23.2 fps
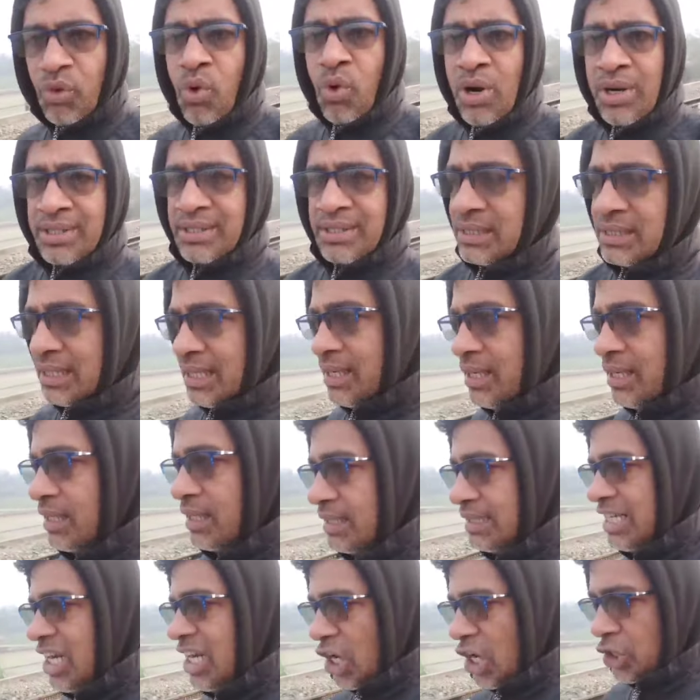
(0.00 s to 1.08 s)
what is
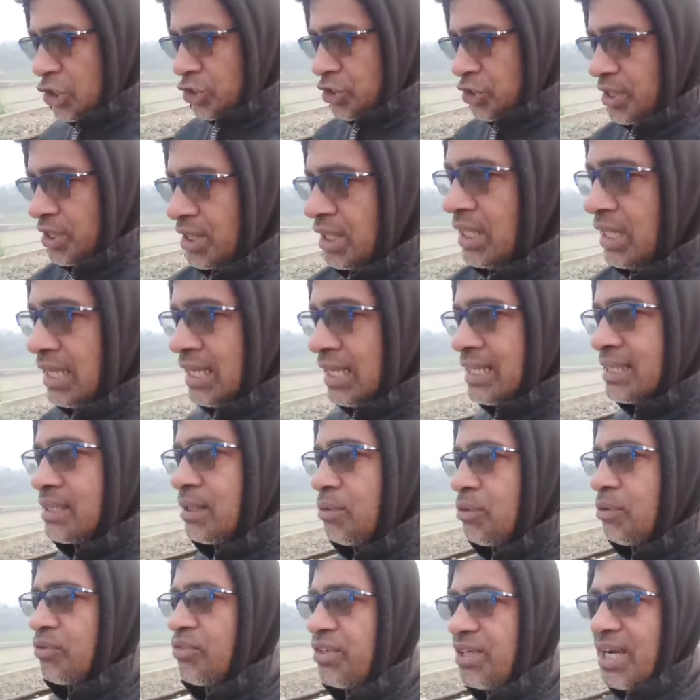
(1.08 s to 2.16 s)
dust,
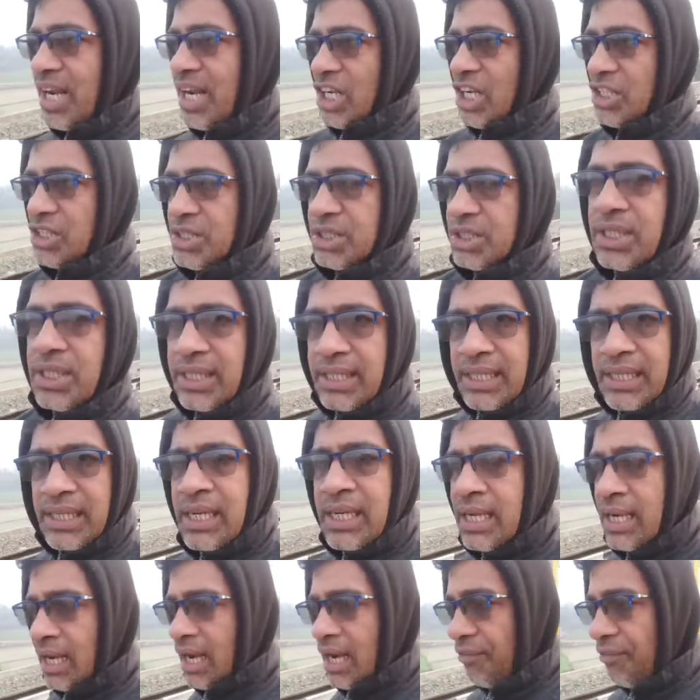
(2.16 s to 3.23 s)
some of dust
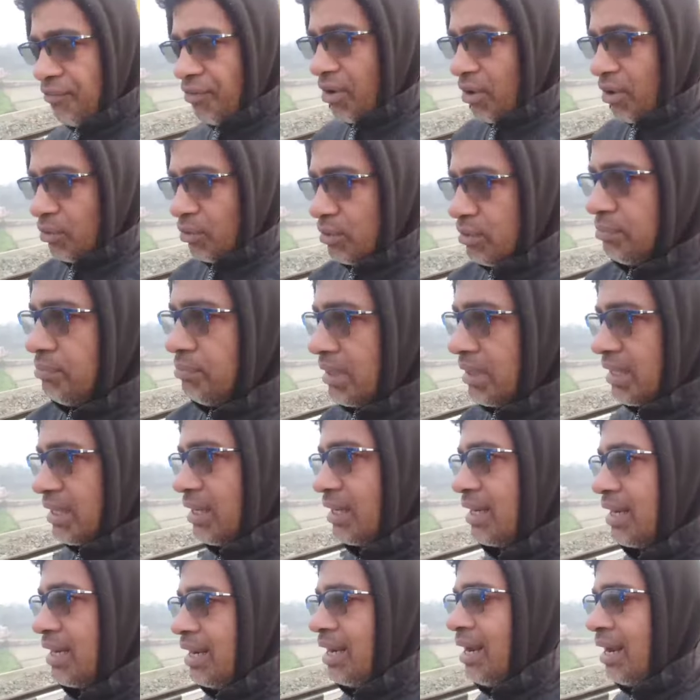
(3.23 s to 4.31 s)
I found, but
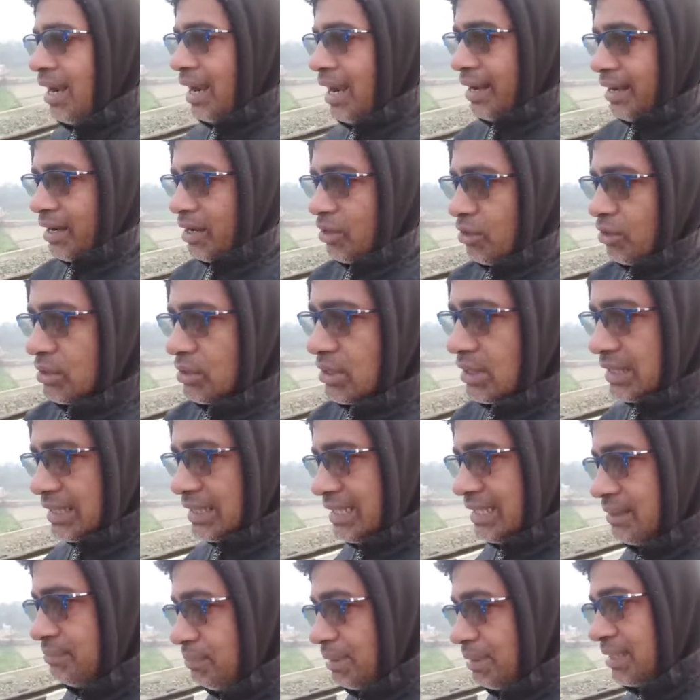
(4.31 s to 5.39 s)
I cannot I
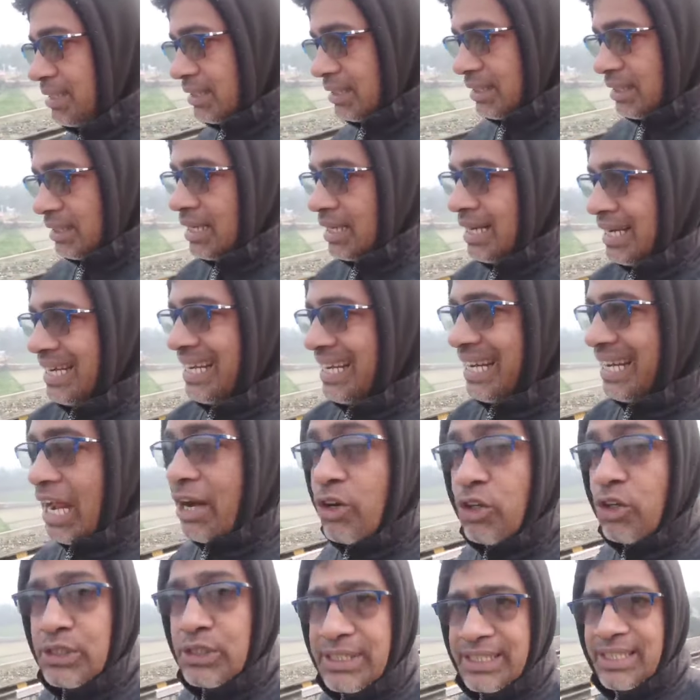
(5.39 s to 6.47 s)

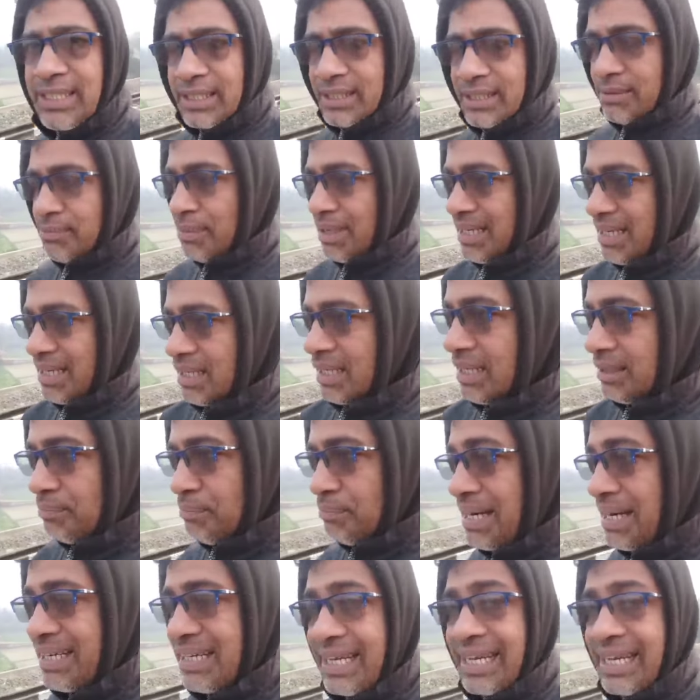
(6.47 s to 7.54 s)
cannot drink, but
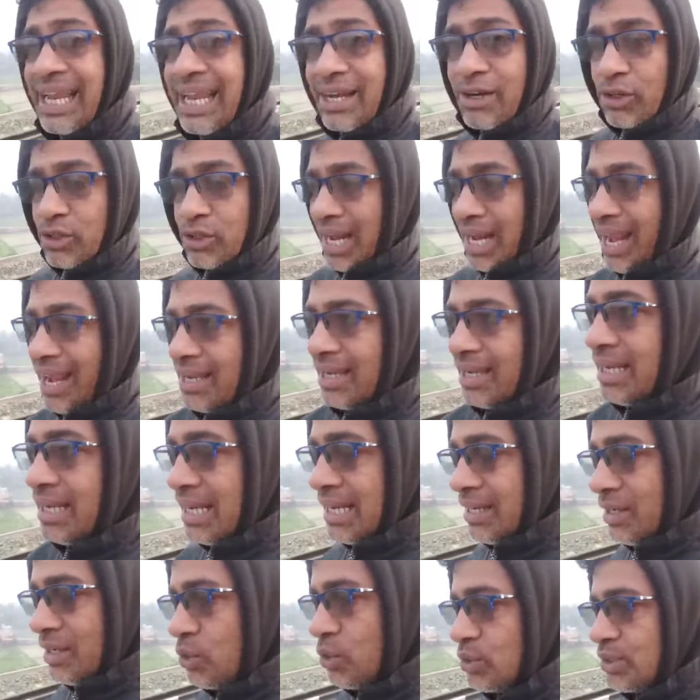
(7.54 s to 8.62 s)
cannot I
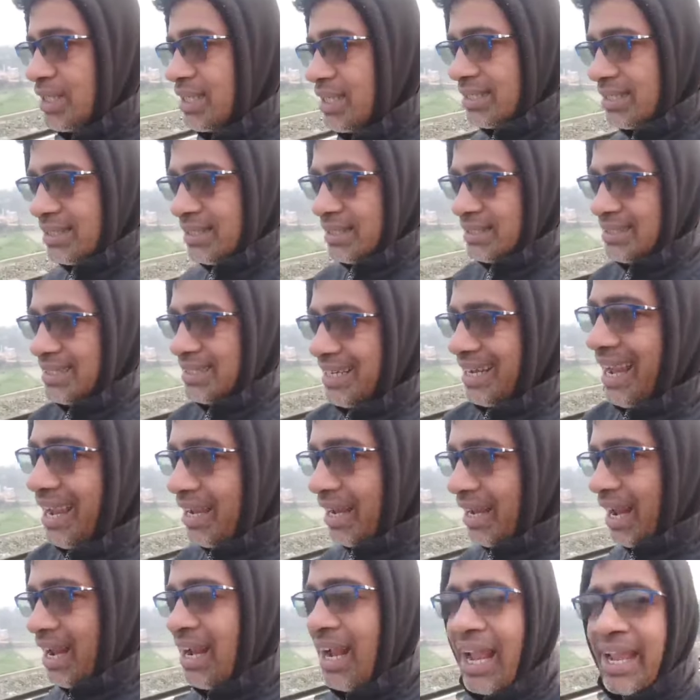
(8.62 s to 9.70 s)
use this
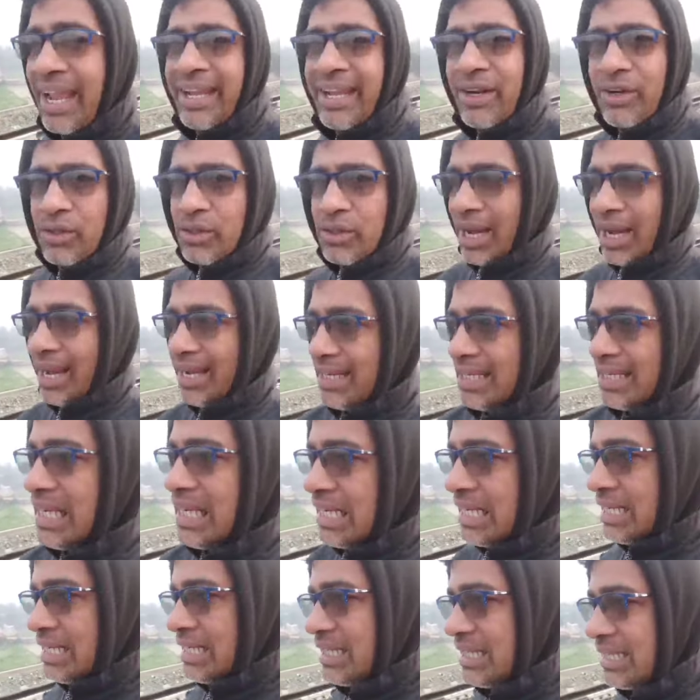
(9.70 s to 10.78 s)
I cannot
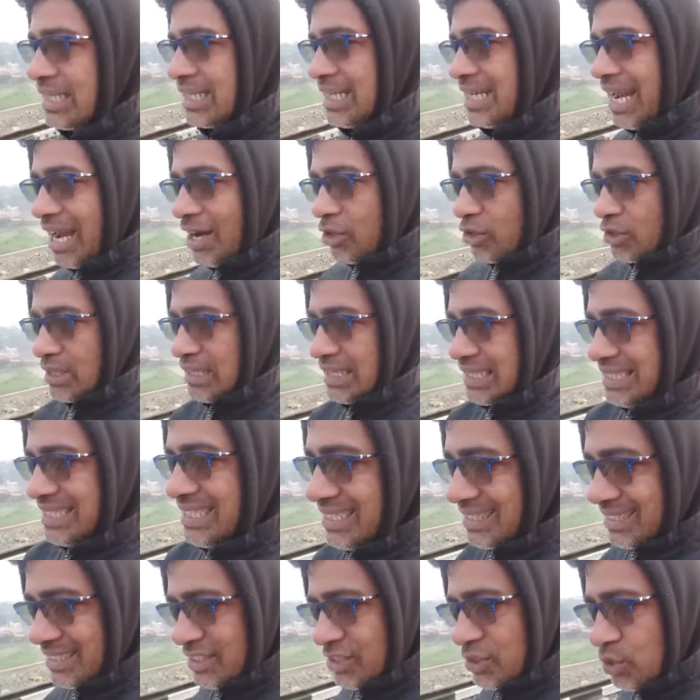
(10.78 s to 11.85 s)
cannot
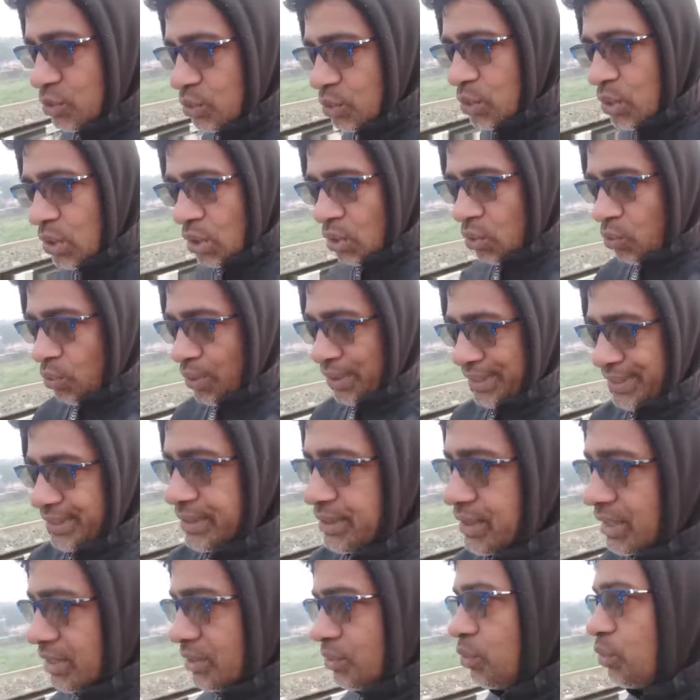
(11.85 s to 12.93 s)
drink this
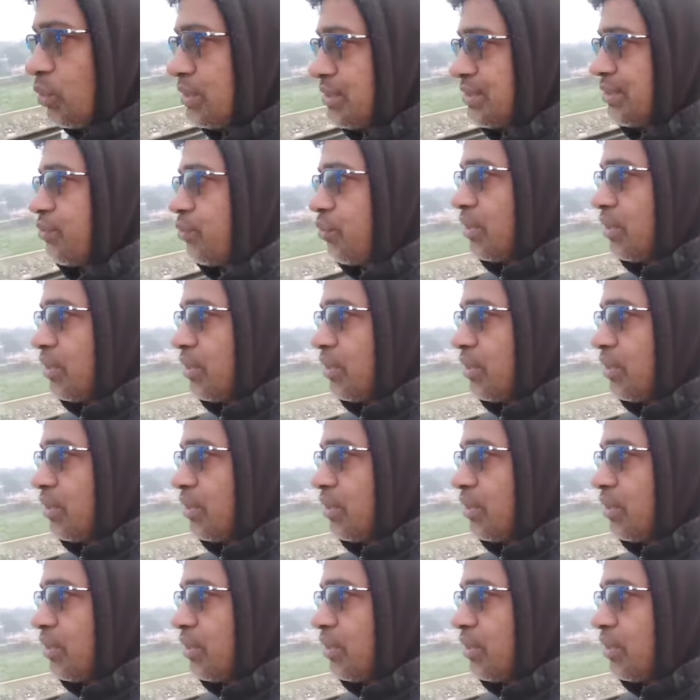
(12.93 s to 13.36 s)
waters. And which are